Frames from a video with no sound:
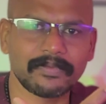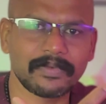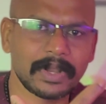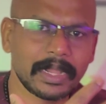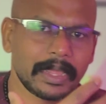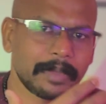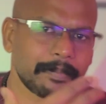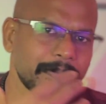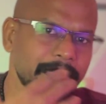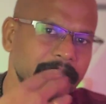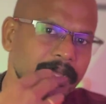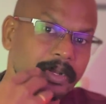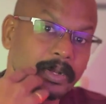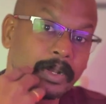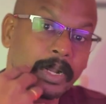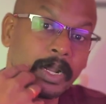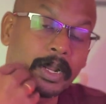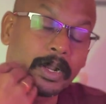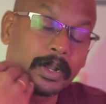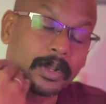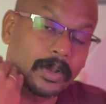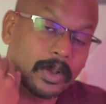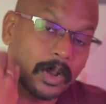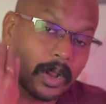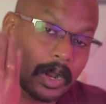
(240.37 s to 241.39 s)
clapping,
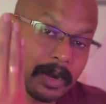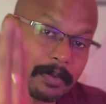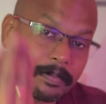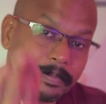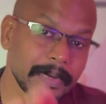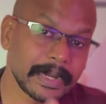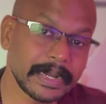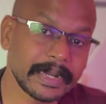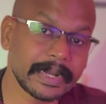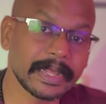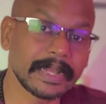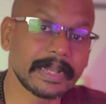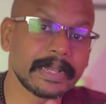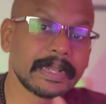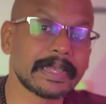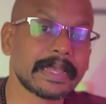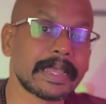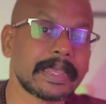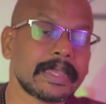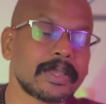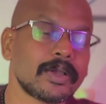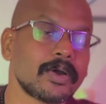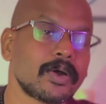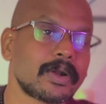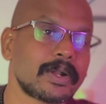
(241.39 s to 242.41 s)
not maintaining
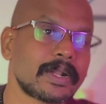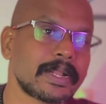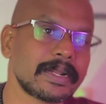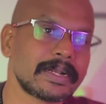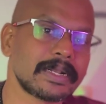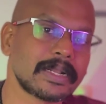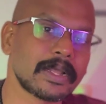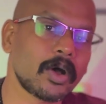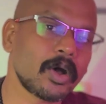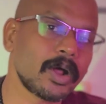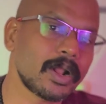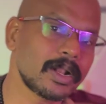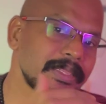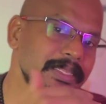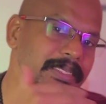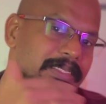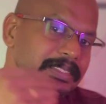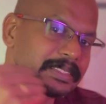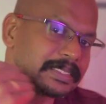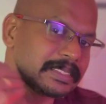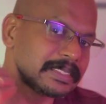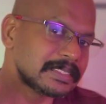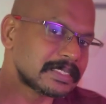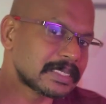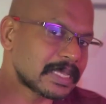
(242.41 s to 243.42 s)
eye contact. All these
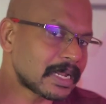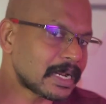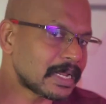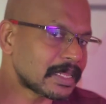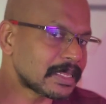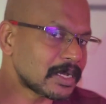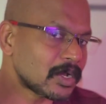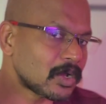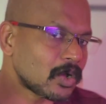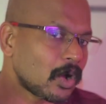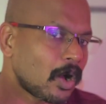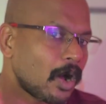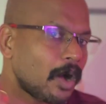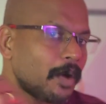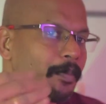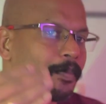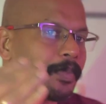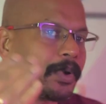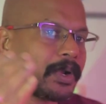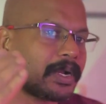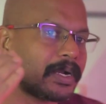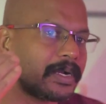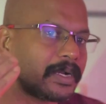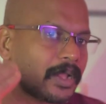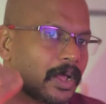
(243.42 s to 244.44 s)
things are the
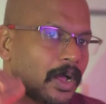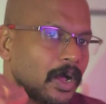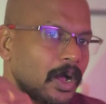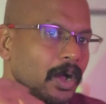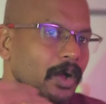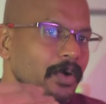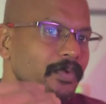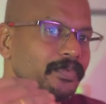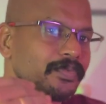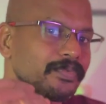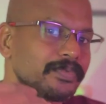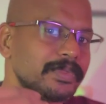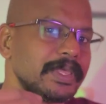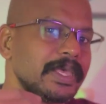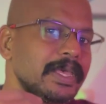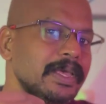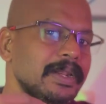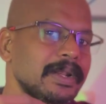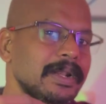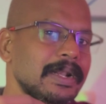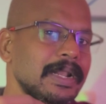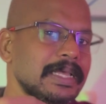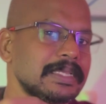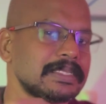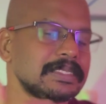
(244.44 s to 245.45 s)
component of their
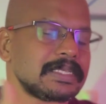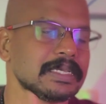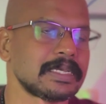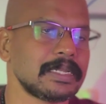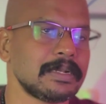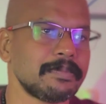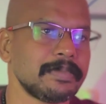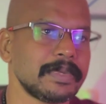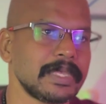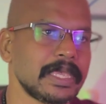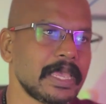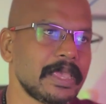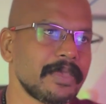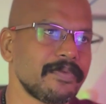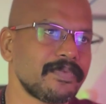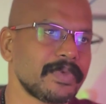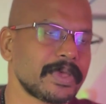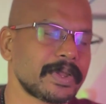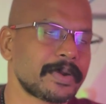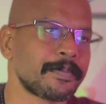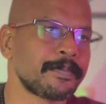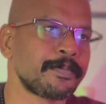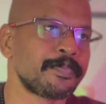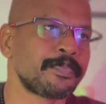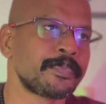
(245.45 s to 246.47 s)
classical
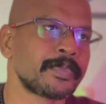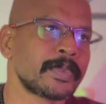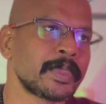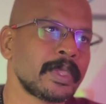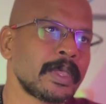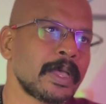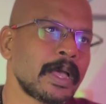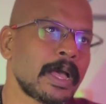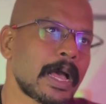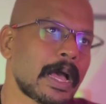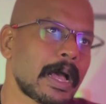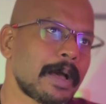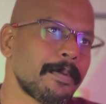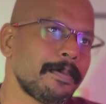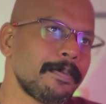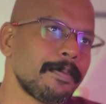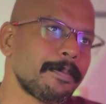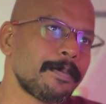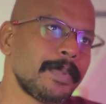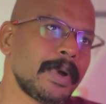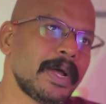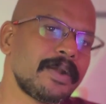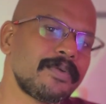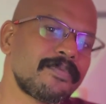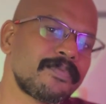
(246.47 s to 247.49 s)
behavior.
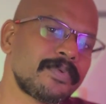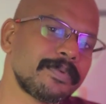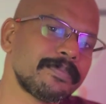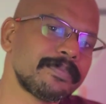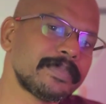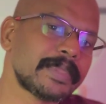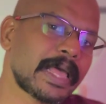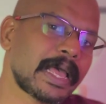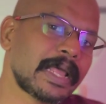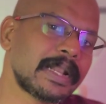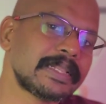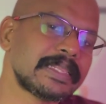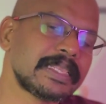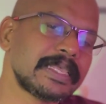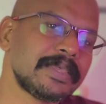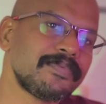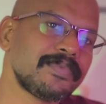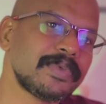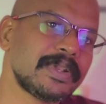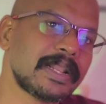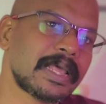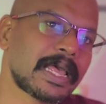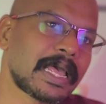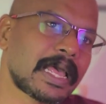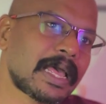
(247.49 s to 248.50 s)
Apart from that, they
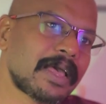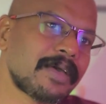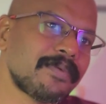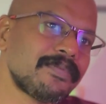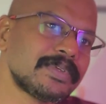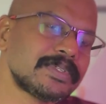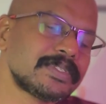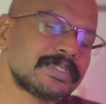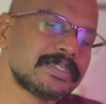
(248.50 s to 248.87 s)
will have a